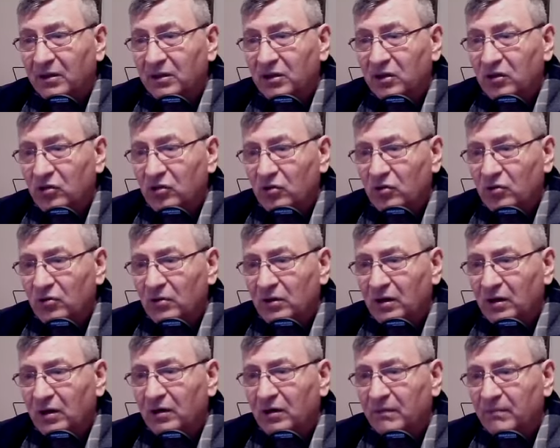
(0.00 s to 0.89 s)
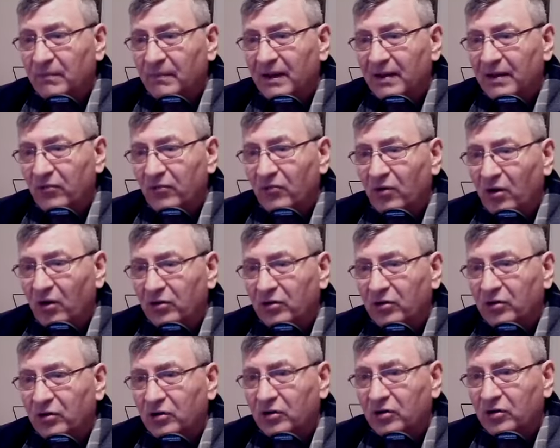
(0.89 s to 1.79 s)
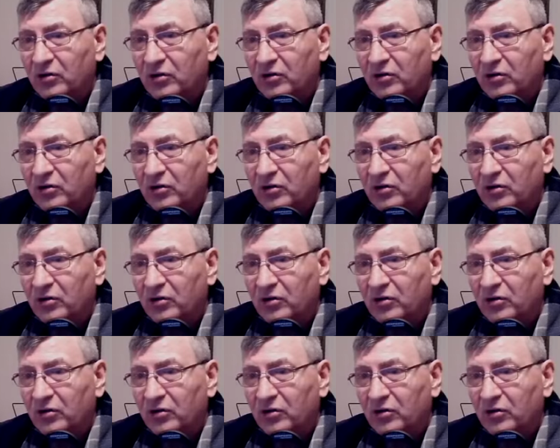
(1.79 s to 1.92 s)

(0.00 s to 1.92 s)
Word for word: You are my rock,